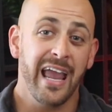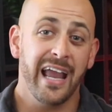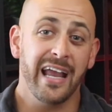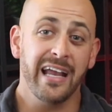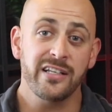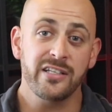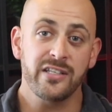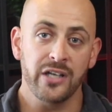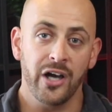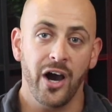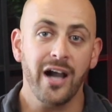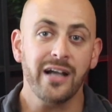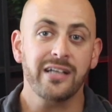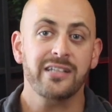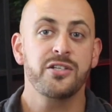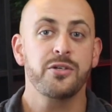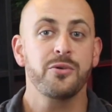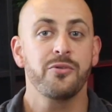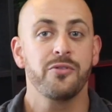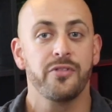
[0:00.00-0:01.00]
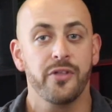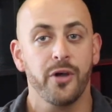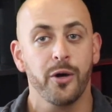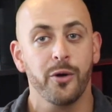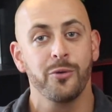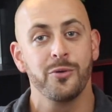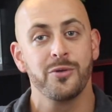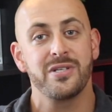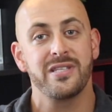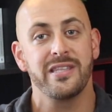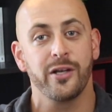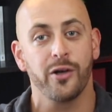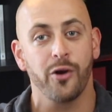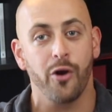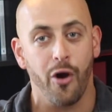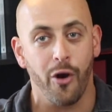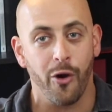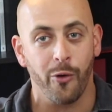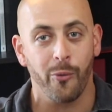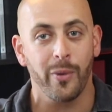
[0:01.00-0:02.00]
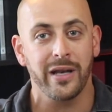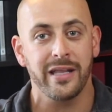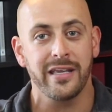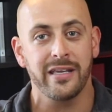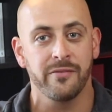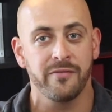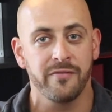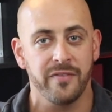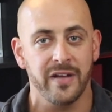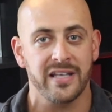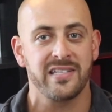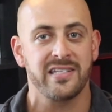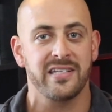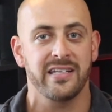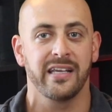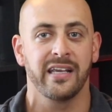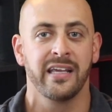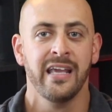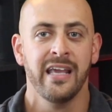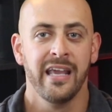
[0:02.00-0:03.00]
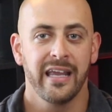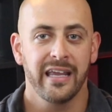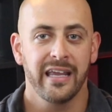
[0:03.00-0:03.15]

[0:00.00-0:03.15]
and talk to those that are already investing